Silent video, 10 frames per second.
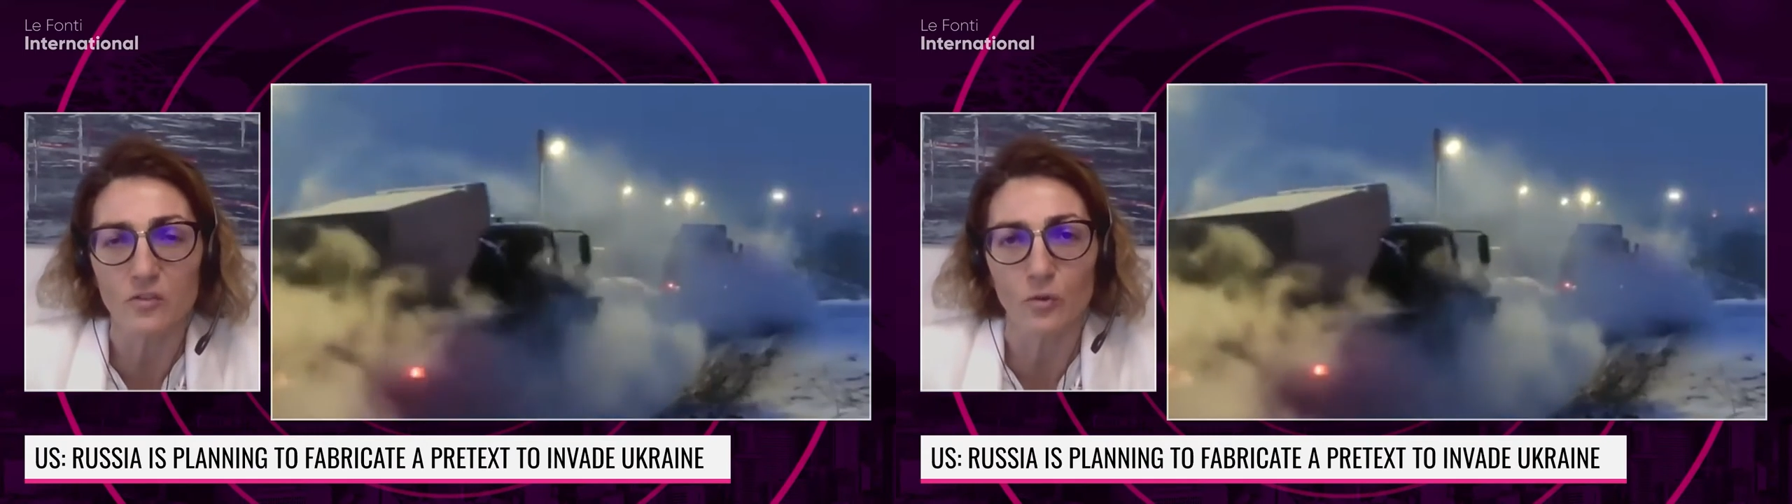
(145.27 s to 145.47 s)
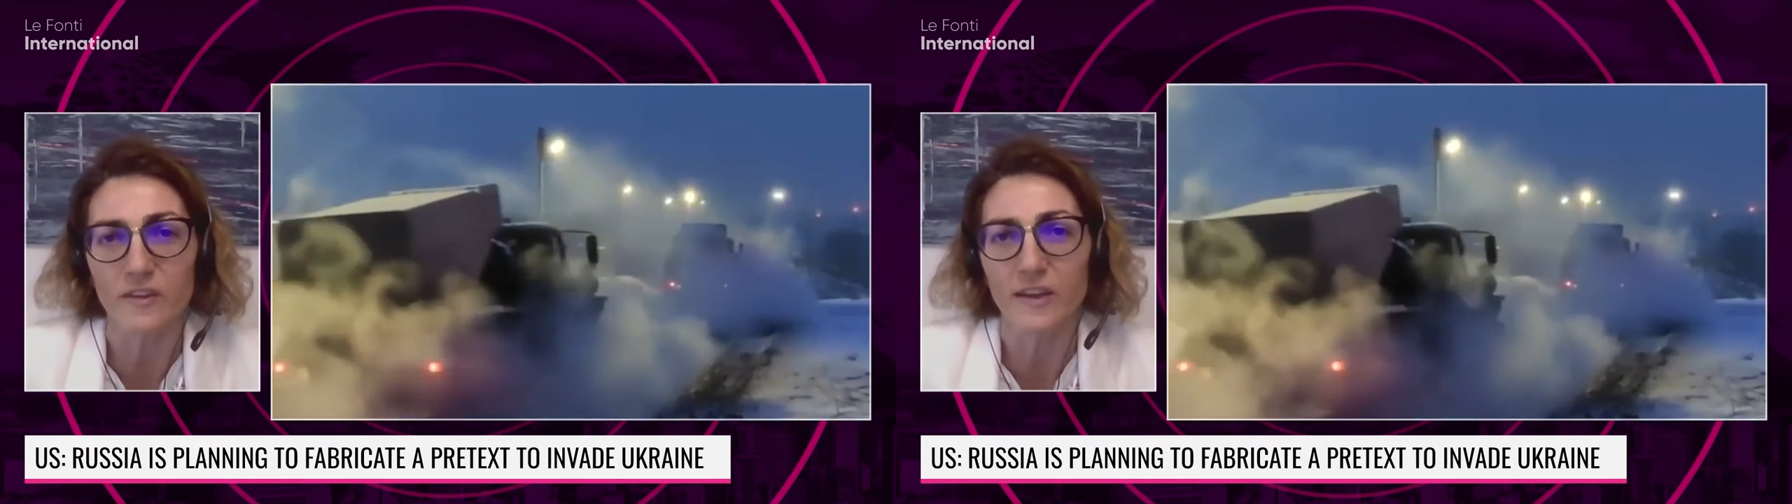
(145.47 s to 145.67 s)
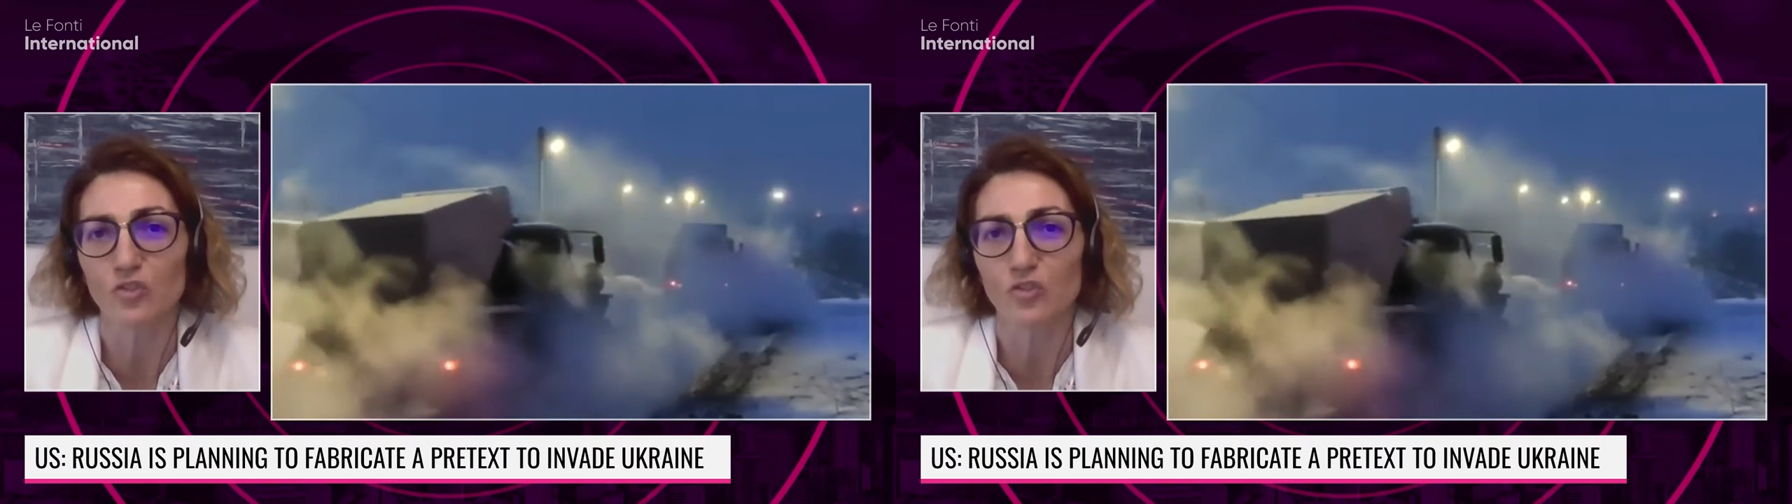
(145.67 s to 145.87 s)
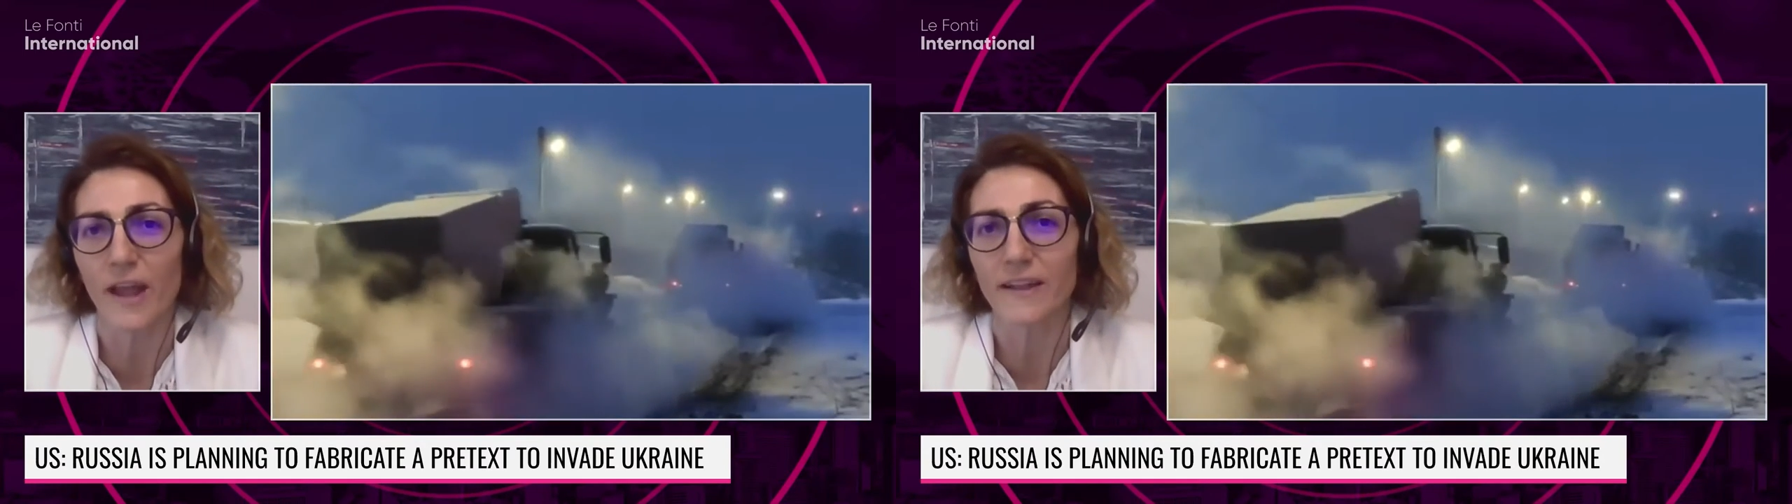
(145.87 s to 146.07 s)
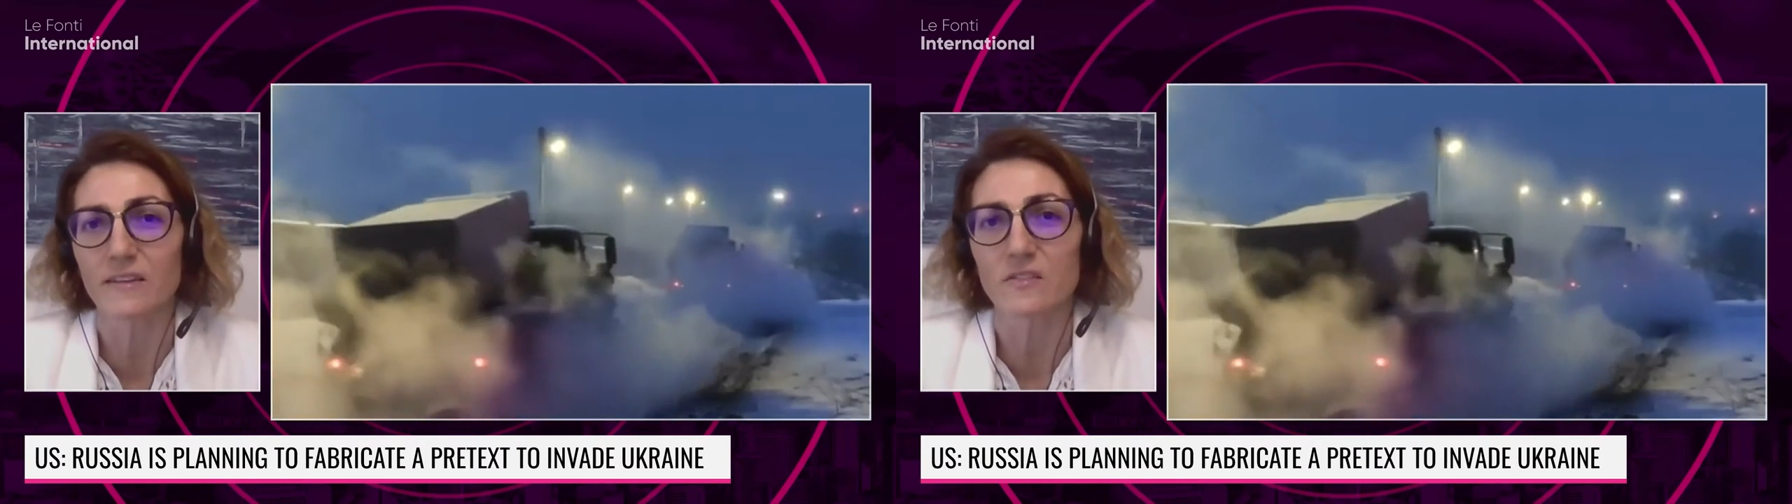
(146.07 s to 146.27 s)
So the
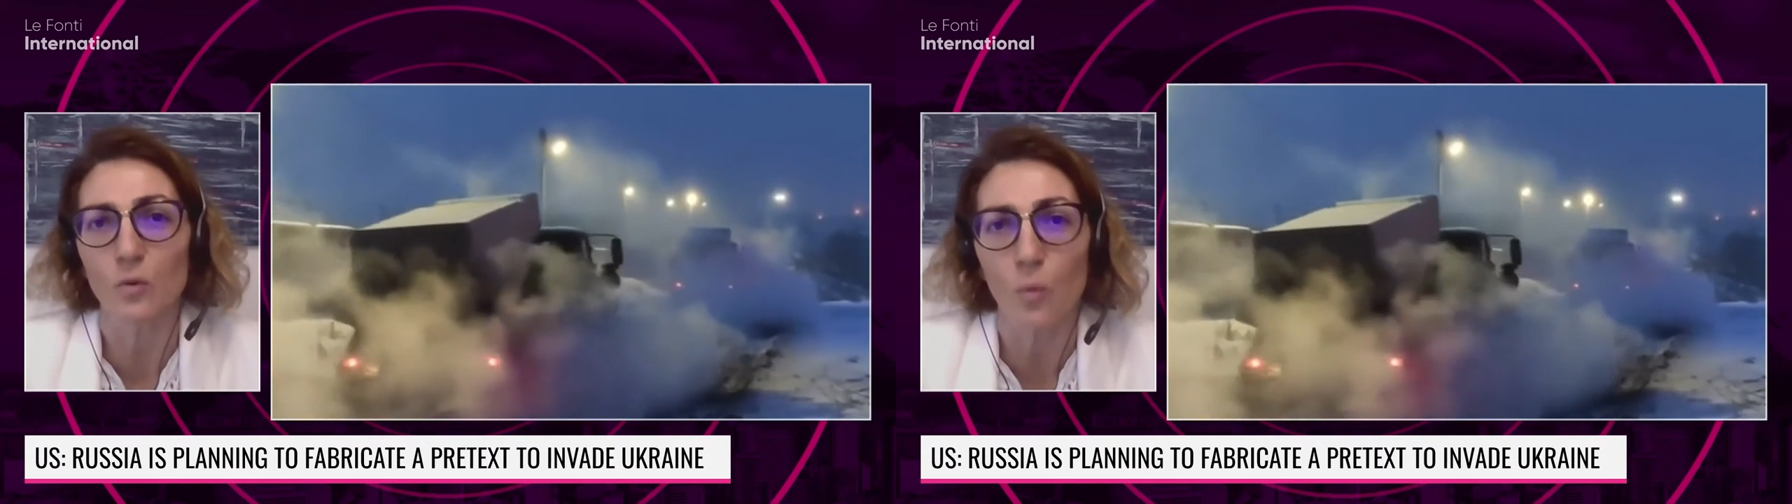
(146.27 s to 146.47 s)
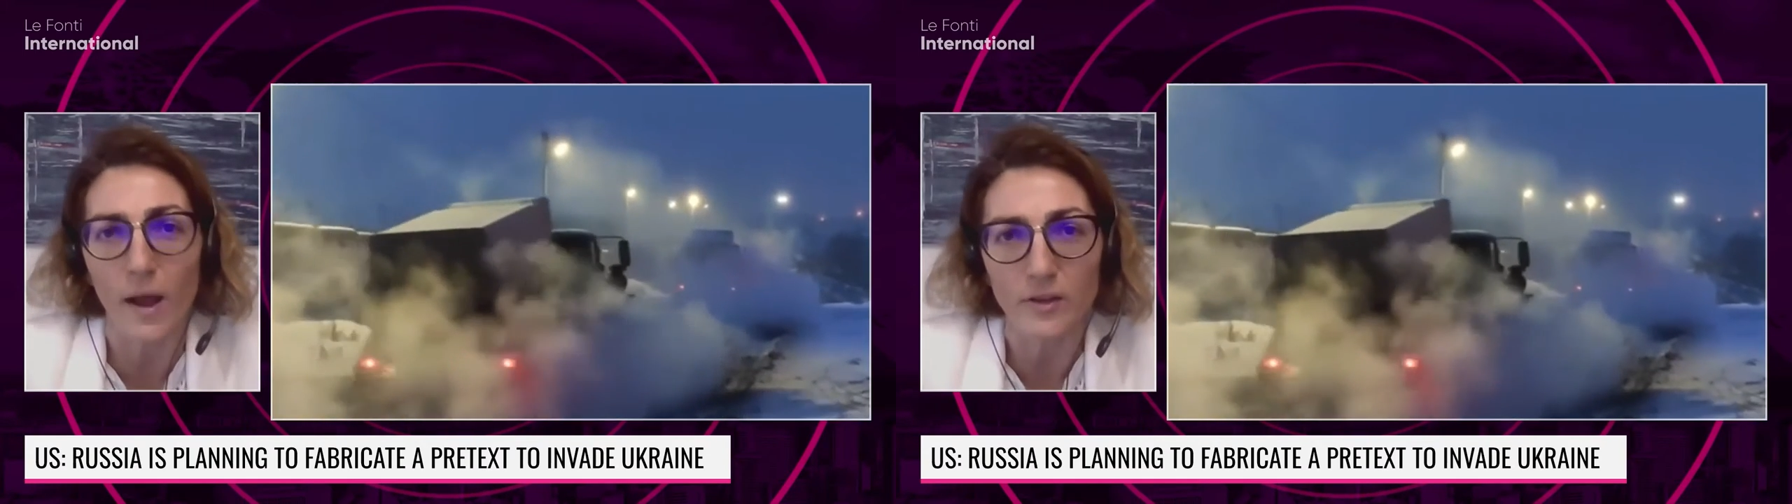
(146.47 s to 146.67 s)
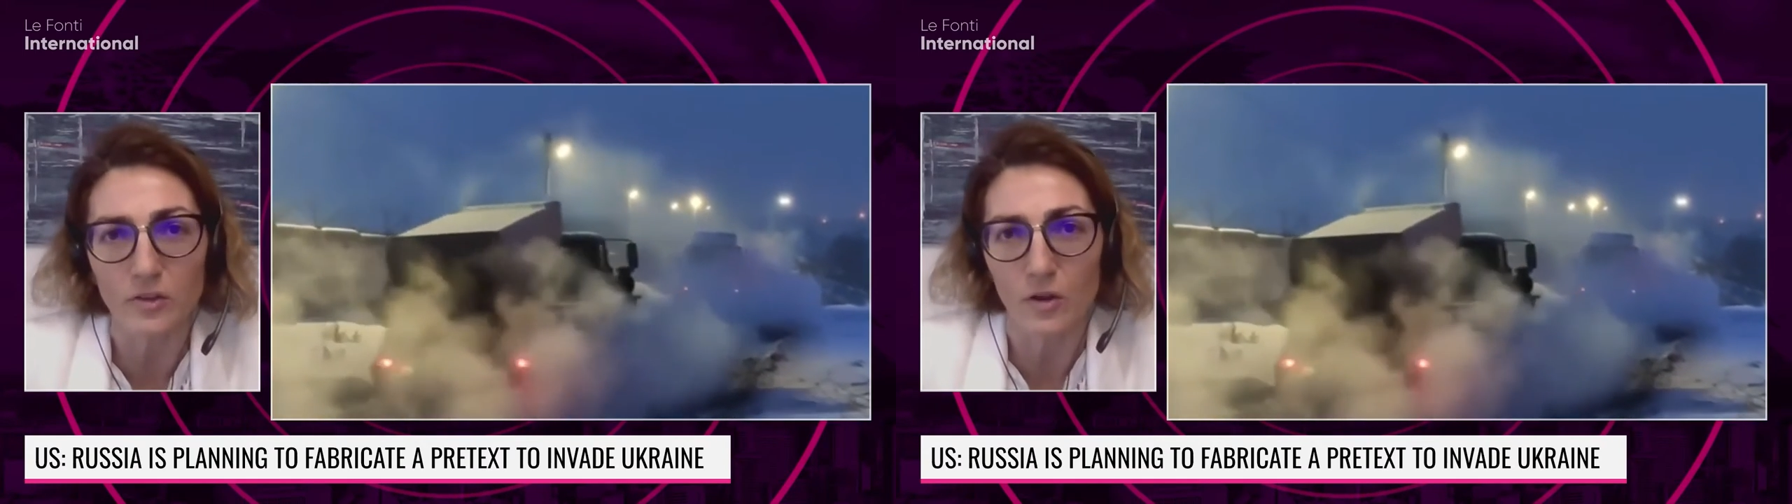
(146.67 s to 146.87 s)
agenda is quite